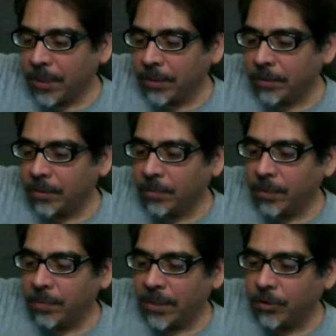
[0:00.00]
somebody
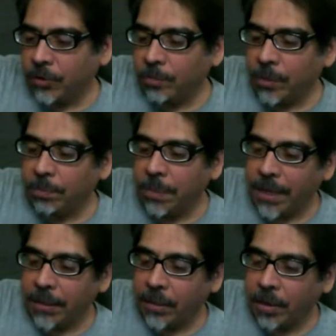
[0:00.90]
might trim it
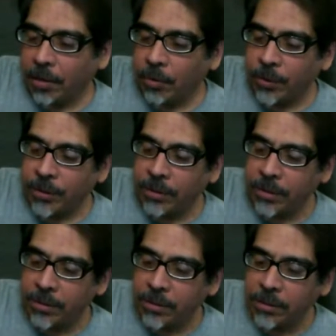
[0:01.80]
back all the way to
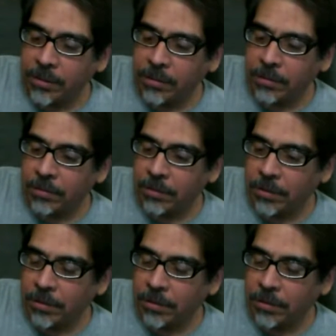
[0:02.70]
these leaves